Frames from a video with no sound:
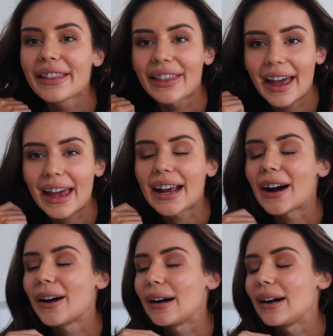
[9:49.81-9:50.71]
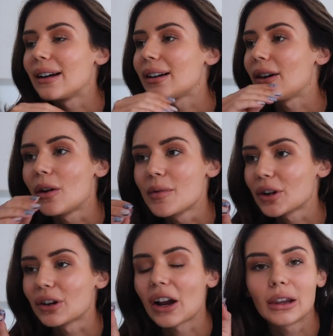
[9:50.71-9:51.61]
They are, oh my
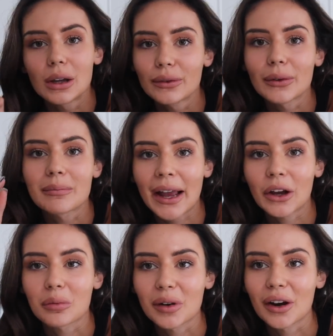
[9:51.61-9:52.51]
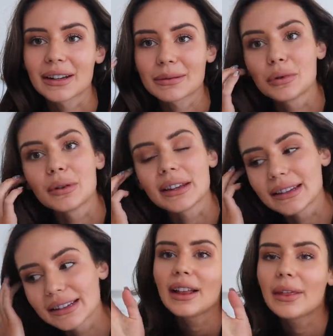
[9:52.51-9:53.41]
God, I love mango banana
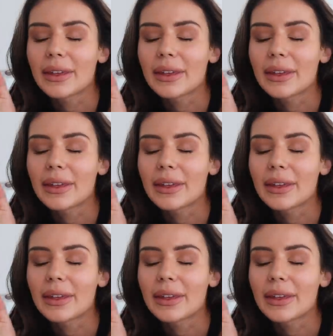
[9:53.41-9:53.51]
smoothies.